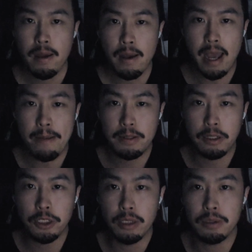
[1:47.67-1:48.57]

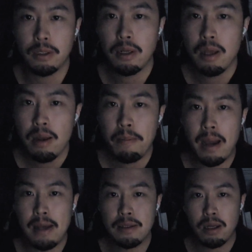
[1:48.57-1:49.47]
abstentions,
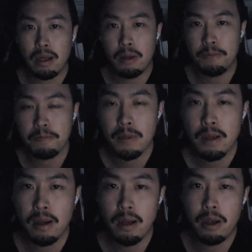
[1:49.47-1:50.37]
passed a
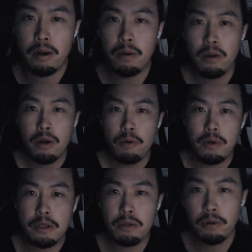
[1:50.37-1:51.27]

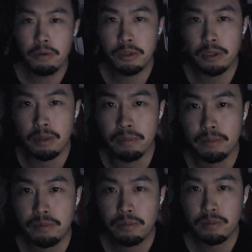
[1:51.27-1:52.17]
resolution
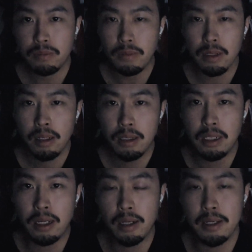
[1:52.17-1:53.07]

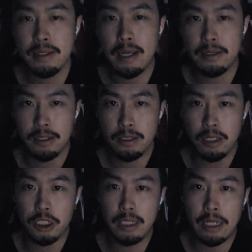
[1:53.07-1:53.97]
declaring that
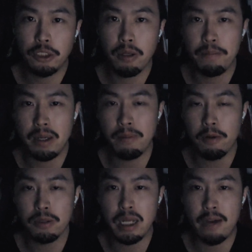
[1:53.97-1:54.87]
the Central
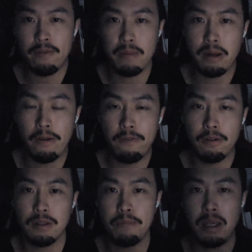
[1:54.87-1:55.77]
People's Government of
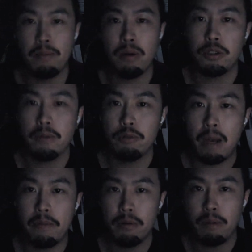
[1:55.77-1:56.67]
the People's
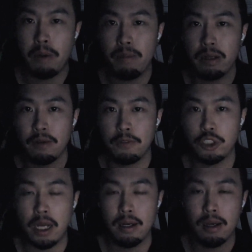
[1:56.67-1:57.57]
Republic of
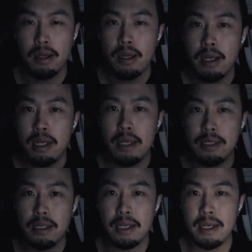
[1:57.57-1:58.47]
China
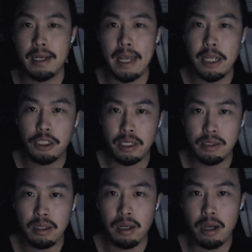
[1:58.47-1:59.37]
is engaged
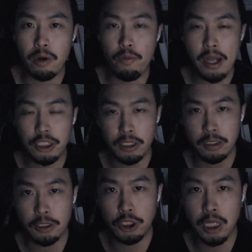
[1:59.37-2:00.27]
in the aggression
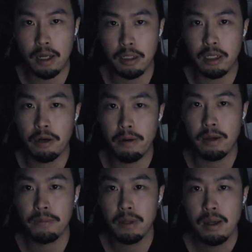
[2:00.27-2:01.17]
in
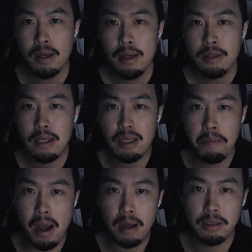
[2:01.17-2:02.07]
Korea. This
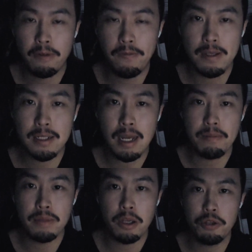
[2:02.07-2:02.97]
marked the first
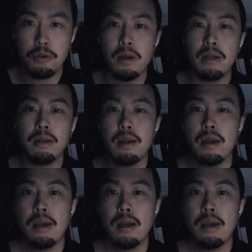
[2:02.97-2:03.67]
time the UN